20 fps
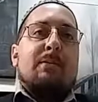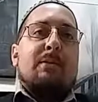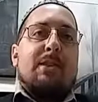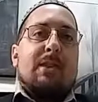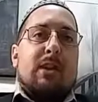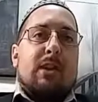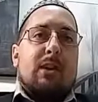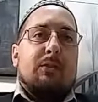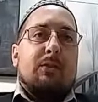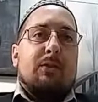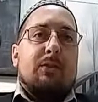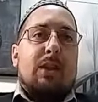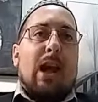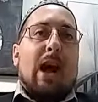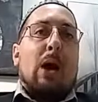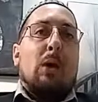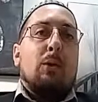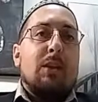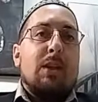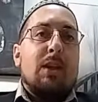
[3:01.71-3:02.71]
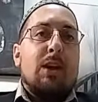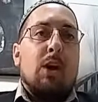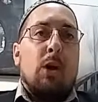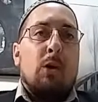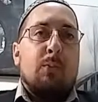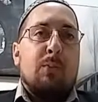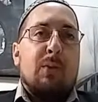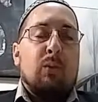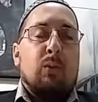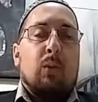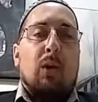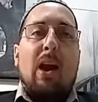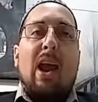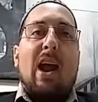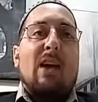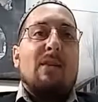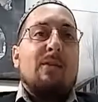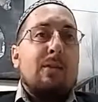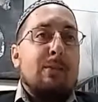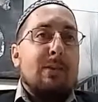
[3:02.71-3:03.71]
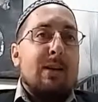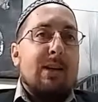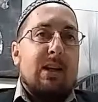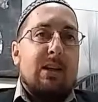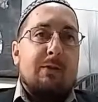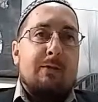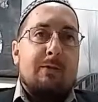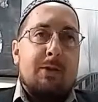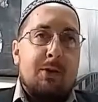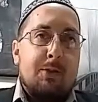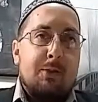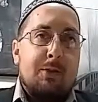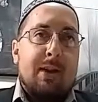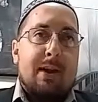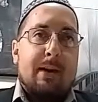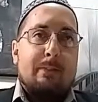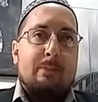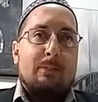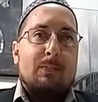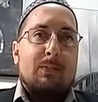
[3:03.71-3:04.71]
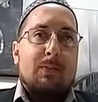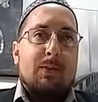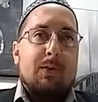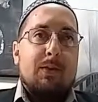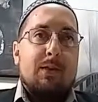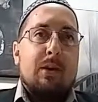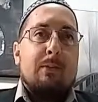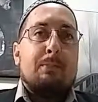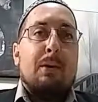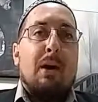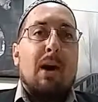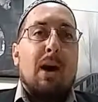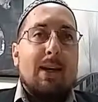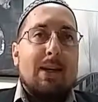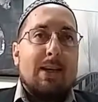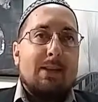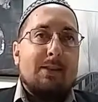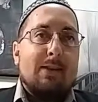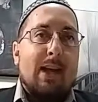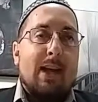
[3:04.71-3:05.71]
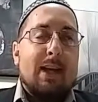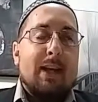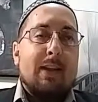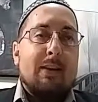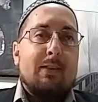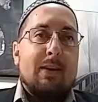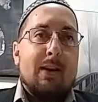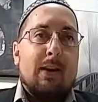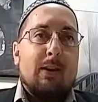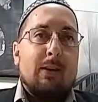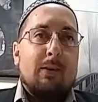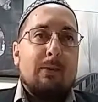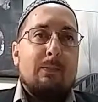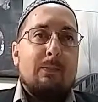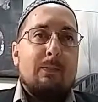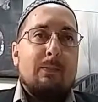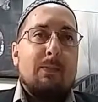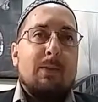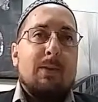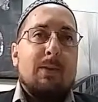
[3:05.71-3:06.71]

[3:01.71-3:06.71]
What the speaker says: themselves out in the open where everybody can view them, their bodies hanging there.